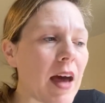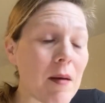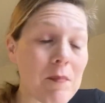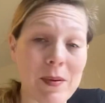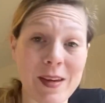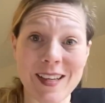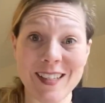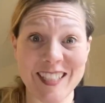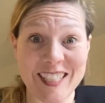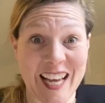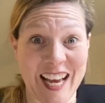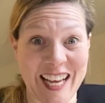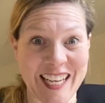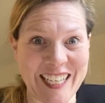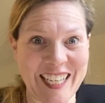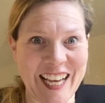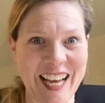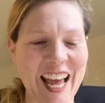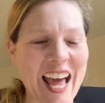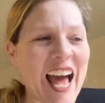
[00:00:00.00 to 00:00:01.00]
being said,
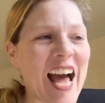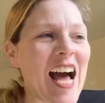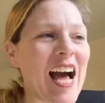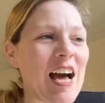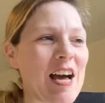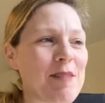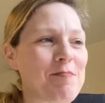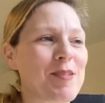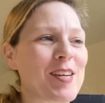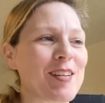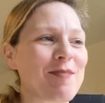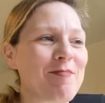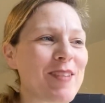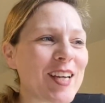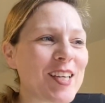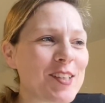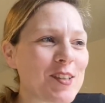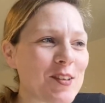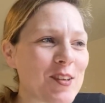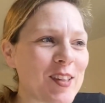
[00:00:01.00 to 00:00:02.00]
I'm going to make
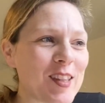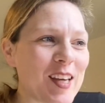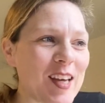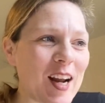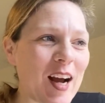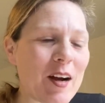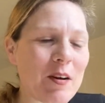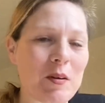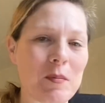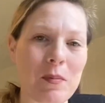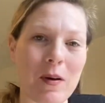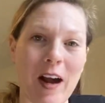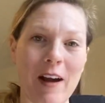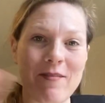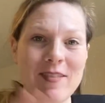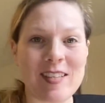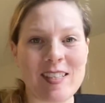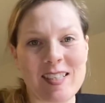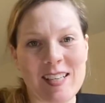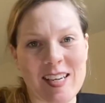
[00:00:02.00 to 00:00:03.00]
sure that our
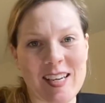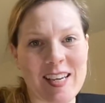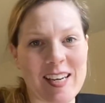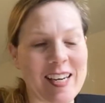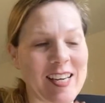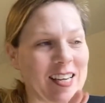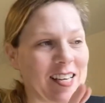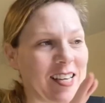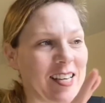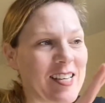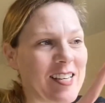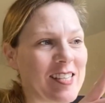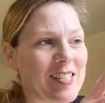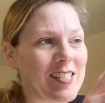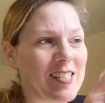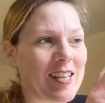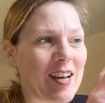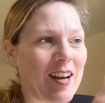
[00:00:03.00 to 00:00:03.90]
privacy is